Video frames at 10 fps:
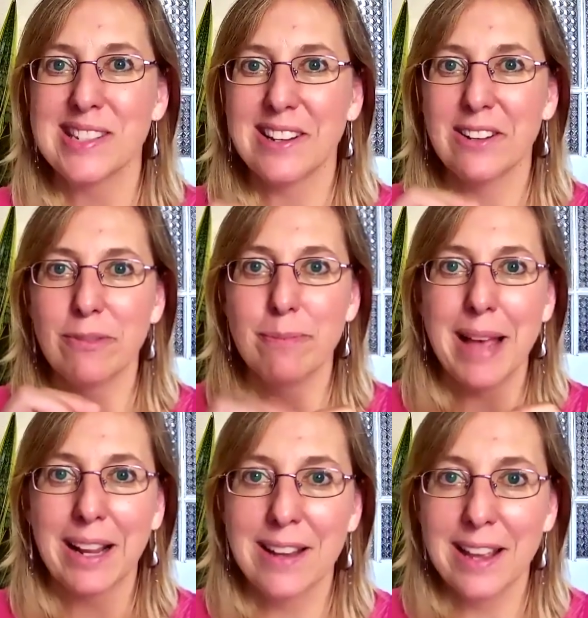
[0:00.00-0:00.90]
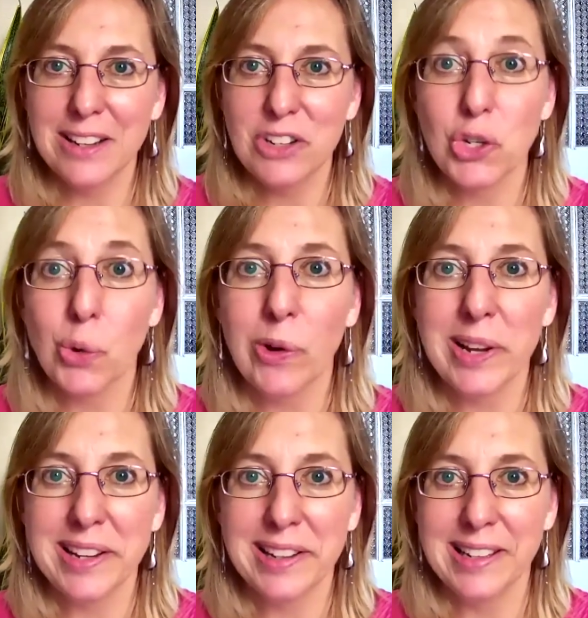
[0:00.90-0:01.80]
of magnetic joy
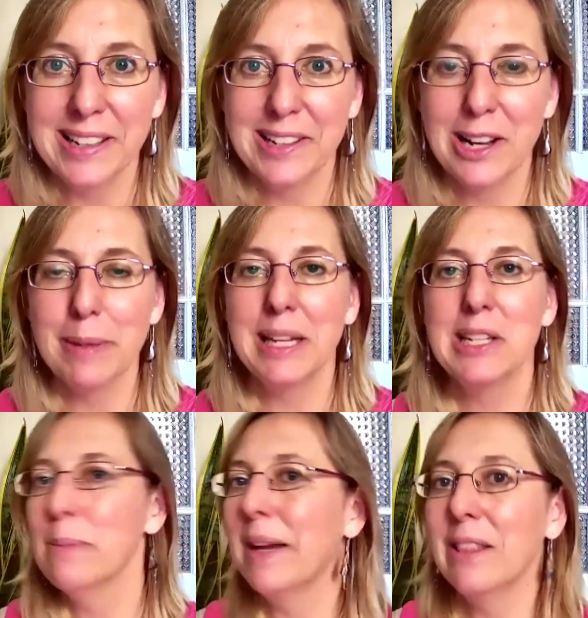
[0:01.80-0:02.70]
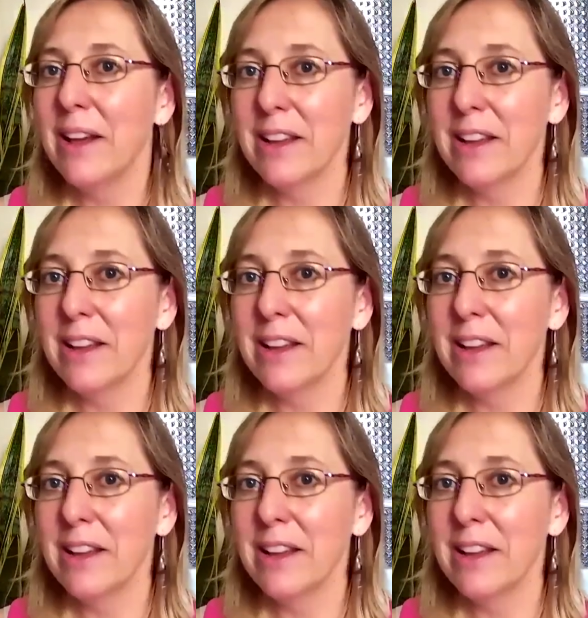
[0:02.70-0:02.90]
coming into my life,